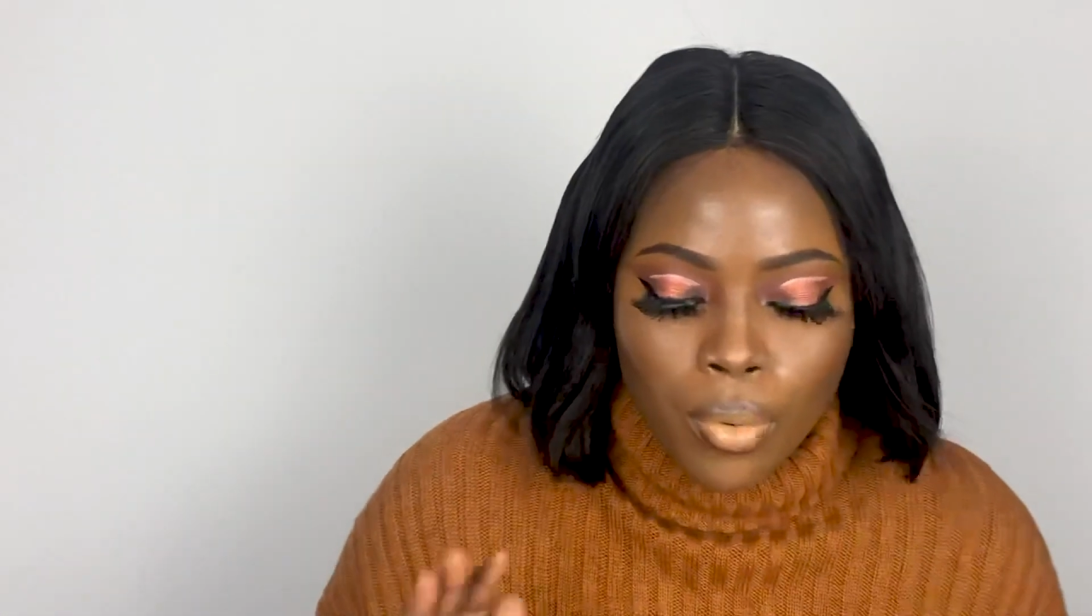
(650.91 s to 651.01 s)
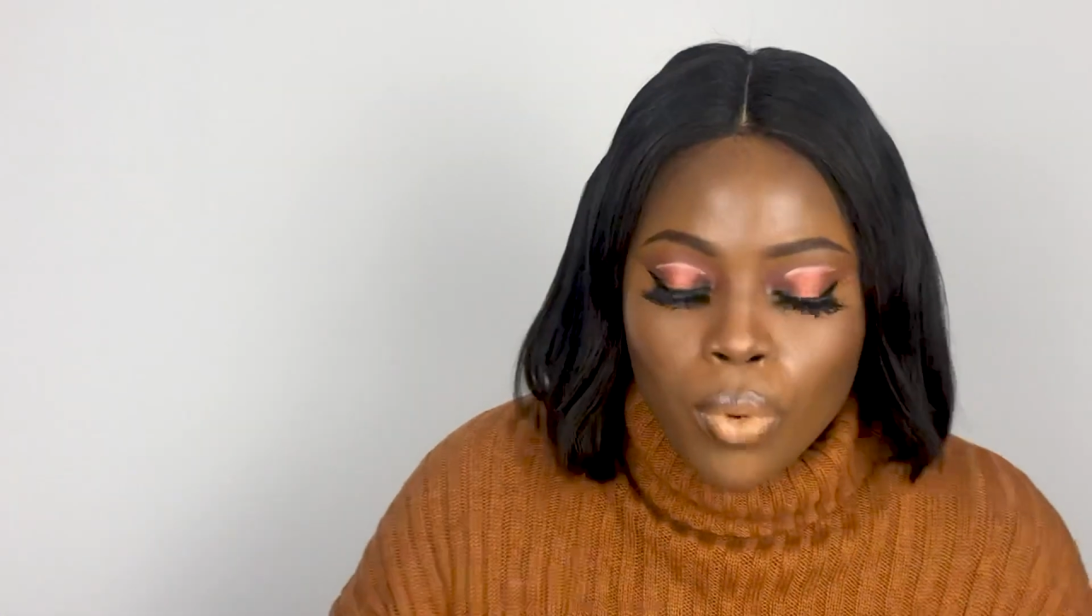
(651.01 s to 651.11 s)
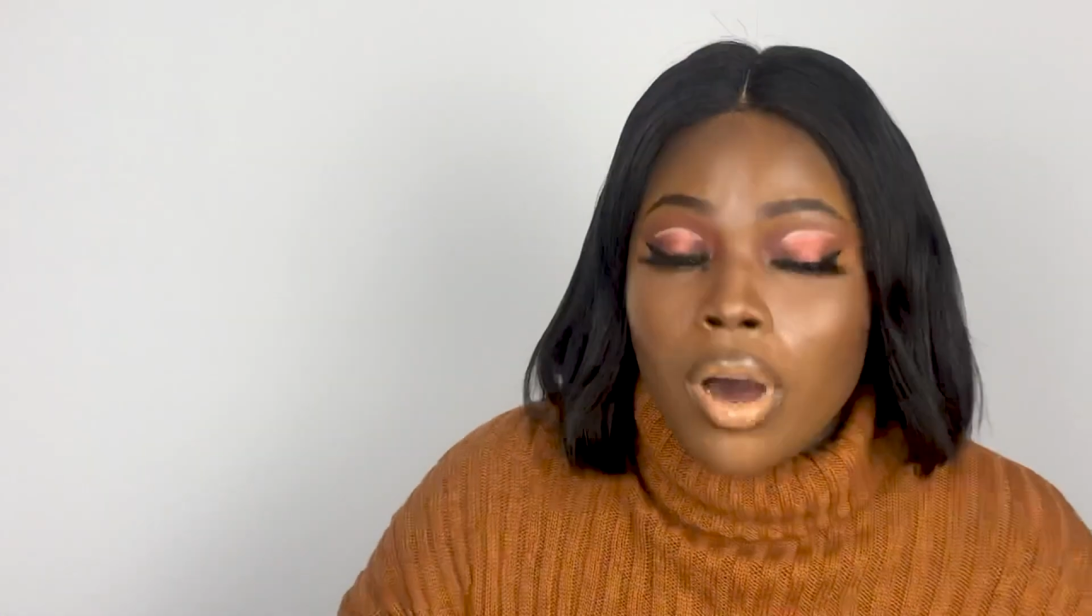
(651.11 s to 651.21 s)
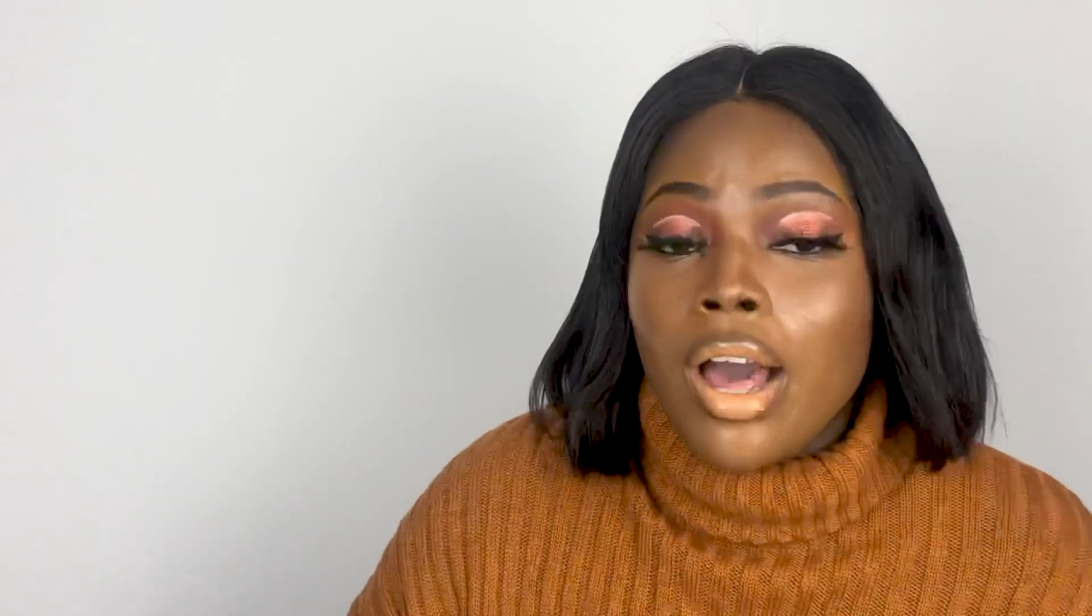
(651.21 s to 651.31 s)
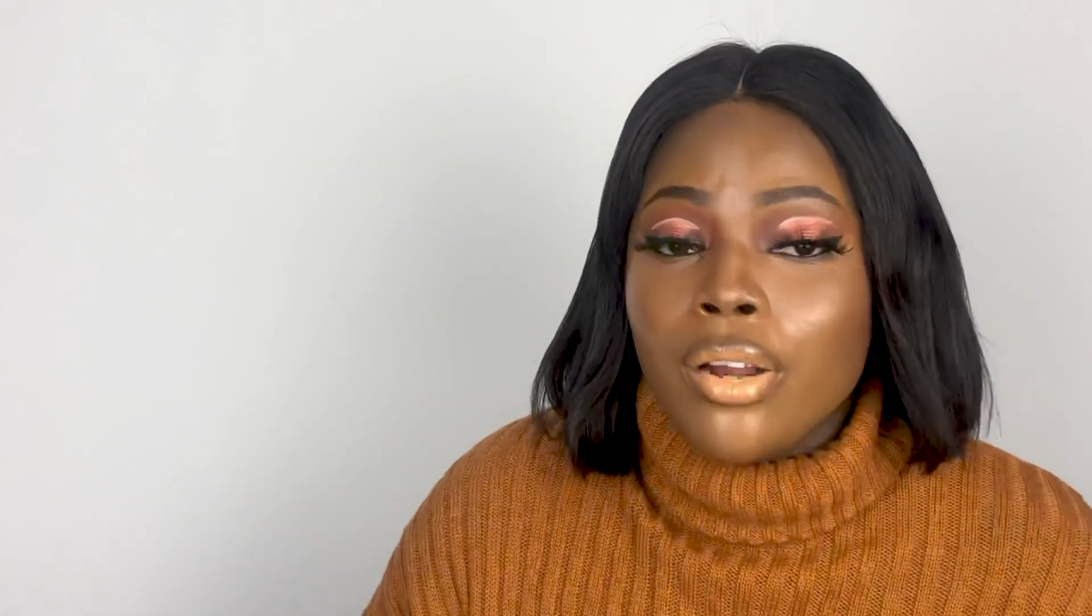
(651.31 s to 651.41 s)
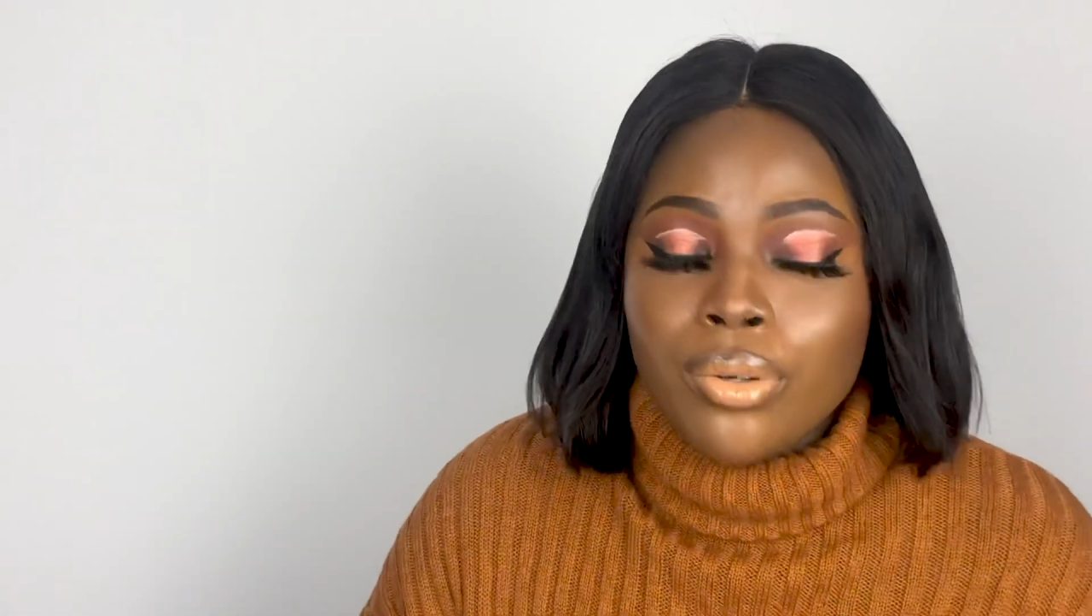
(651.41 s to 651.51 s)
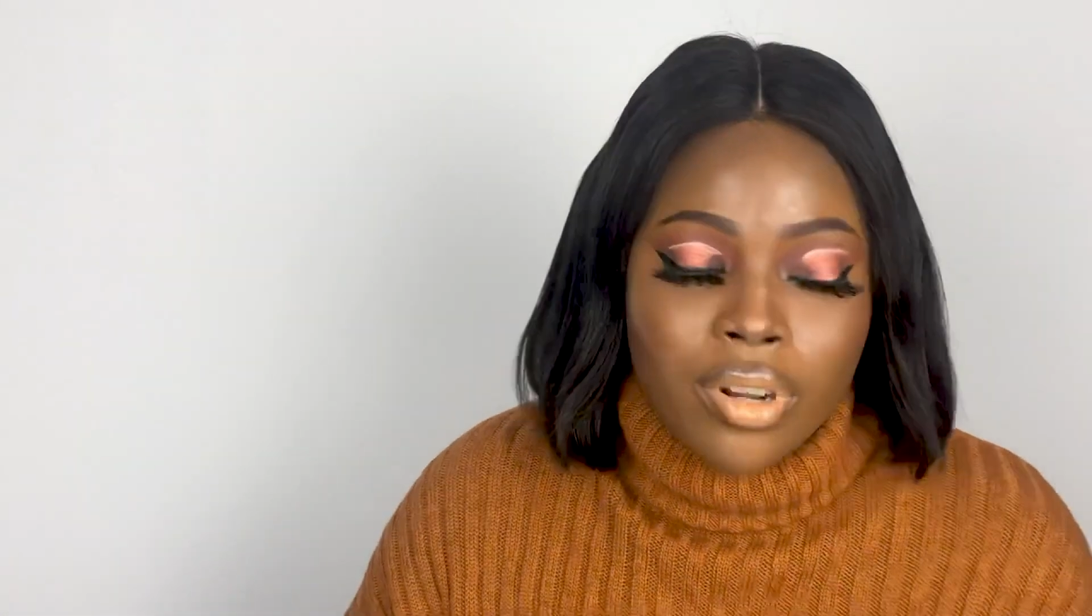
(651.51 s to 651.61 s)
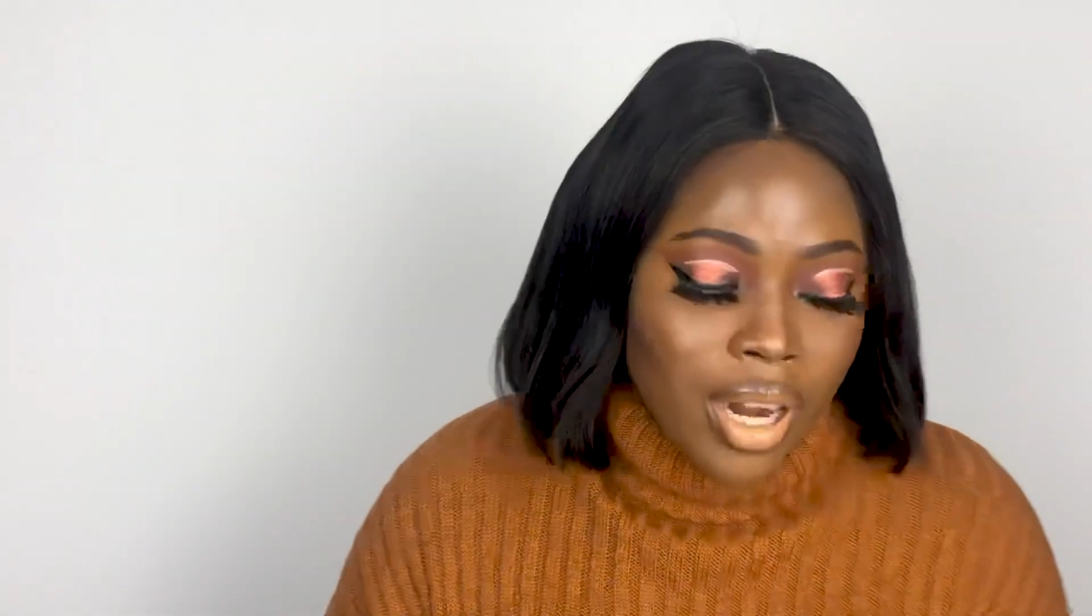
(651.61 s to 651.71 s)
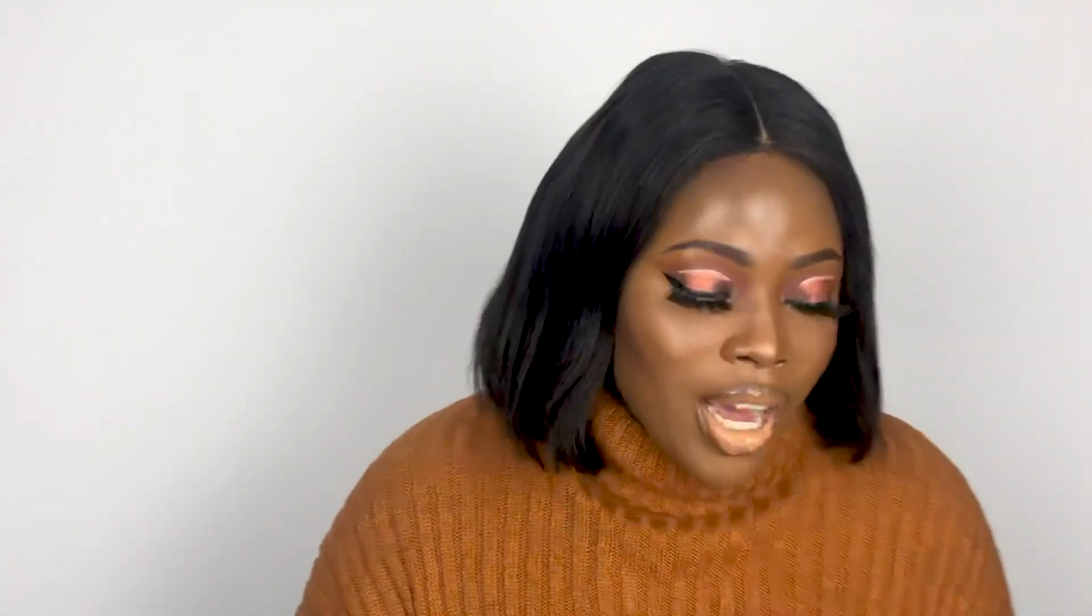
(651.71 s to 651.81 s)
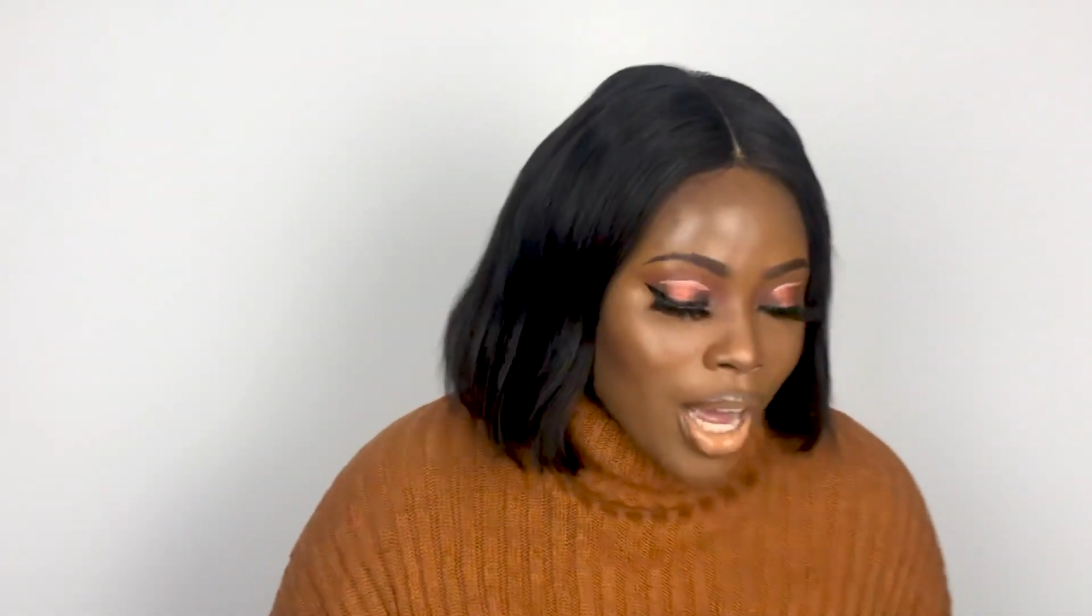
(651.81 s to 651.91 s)
what I
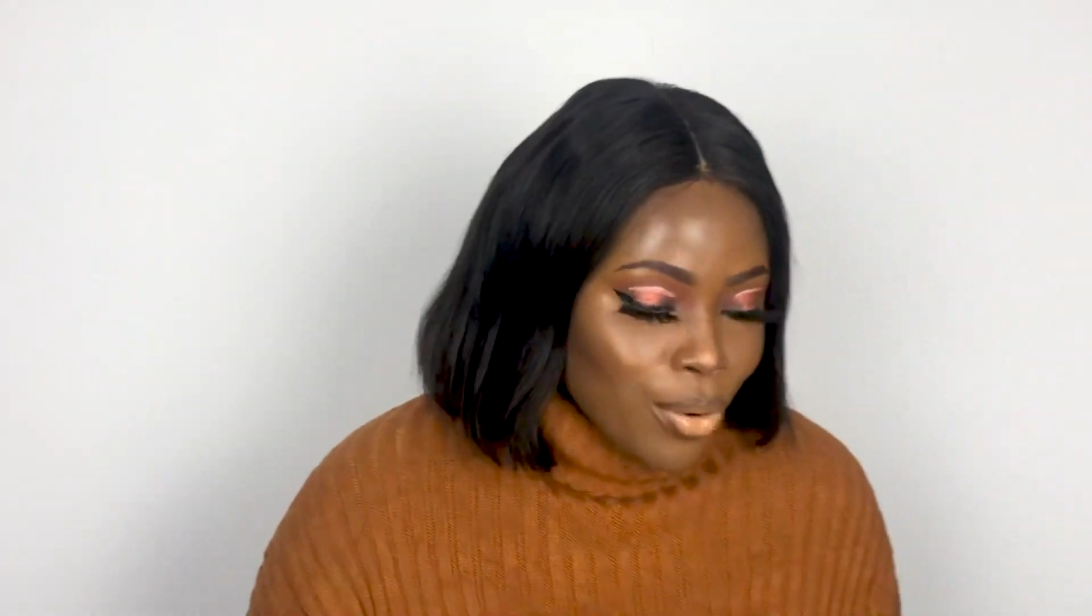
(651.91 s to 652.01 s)
look like.